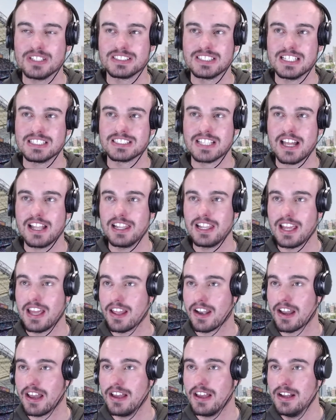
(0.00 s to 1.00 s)
says
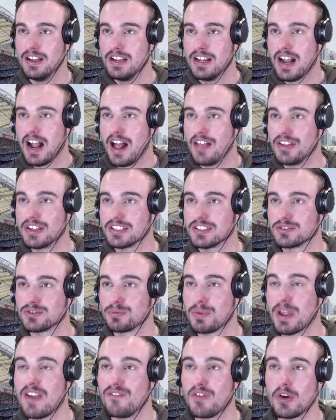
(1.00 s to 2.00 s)
Kalera. I think this will
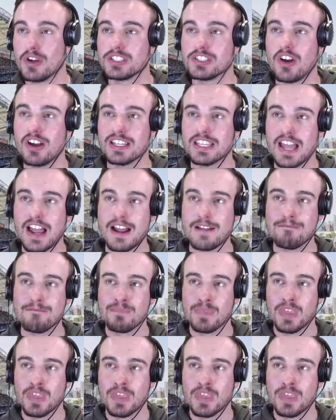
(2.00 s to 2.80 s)
be a very tight game.